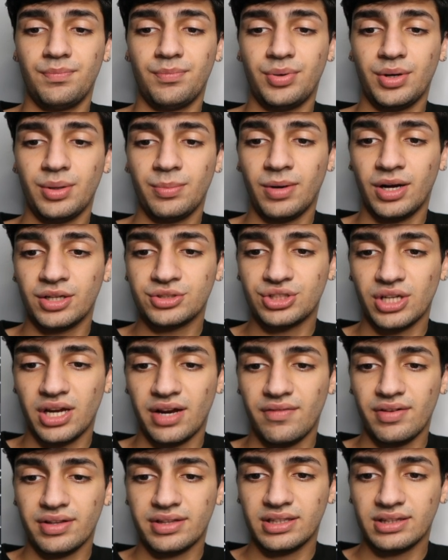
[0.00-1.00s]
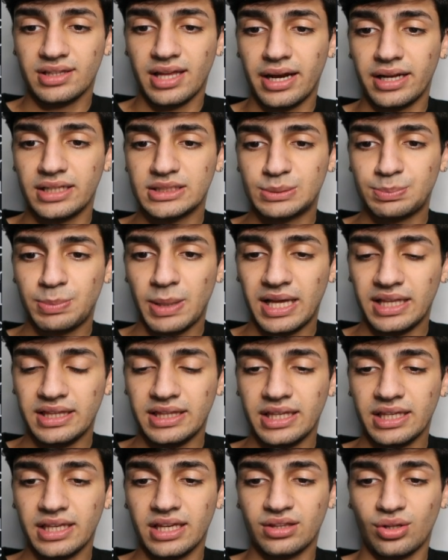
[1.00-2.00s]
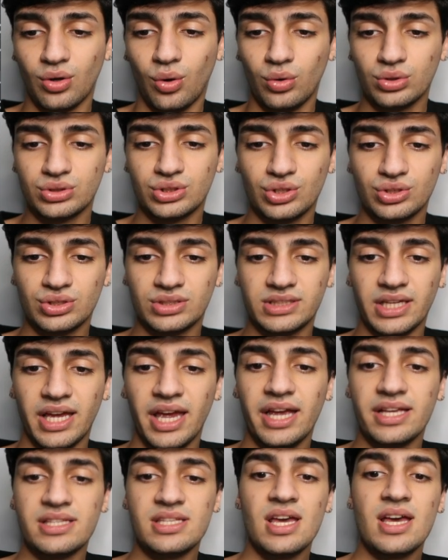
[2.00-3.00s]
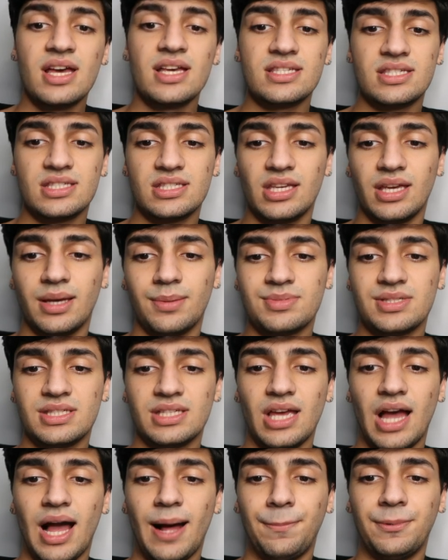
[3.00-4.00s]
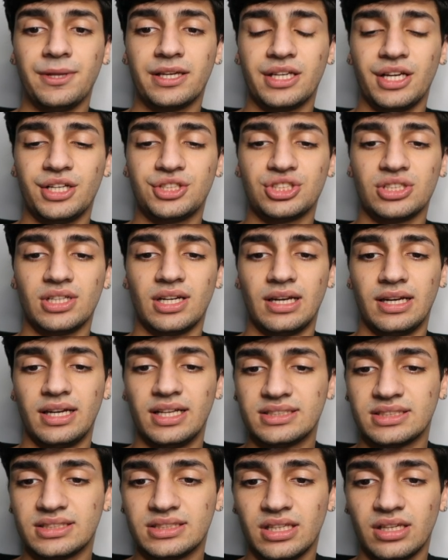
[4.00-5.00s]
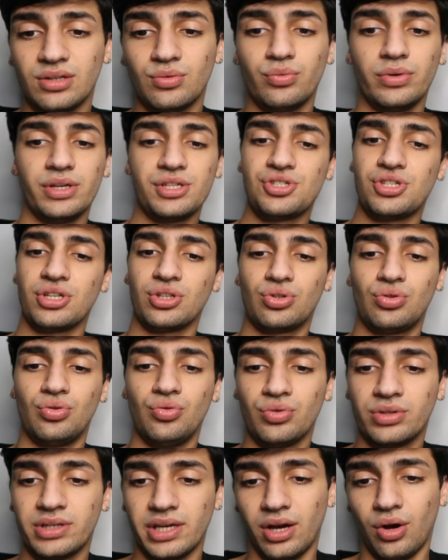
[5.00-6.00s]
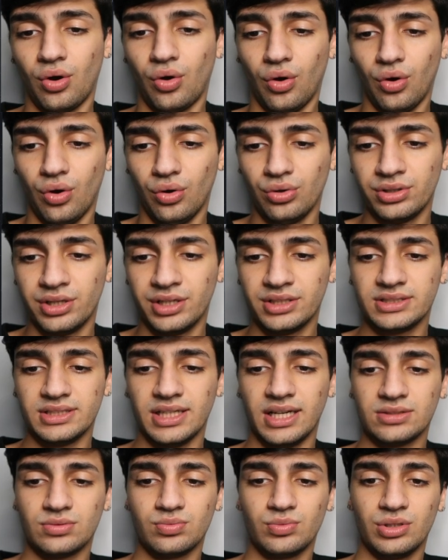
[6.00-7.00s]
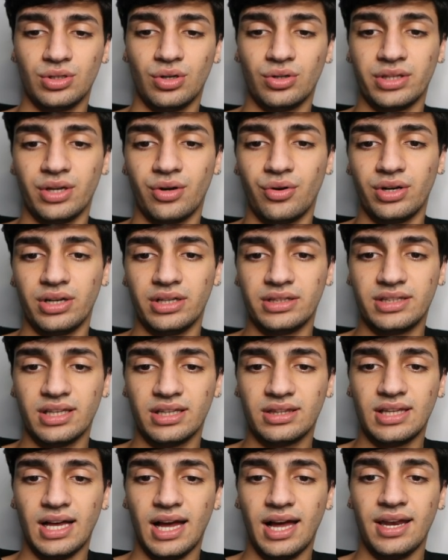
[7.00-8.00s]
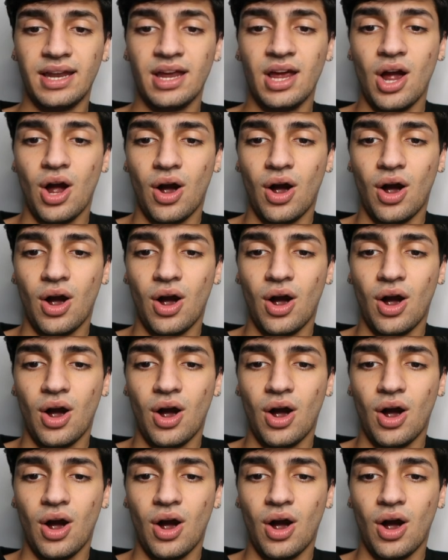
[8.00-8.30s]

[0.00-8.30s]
pretty much everything that is pending it also says CMC application and listing reaching 2k holders yes we know they already did that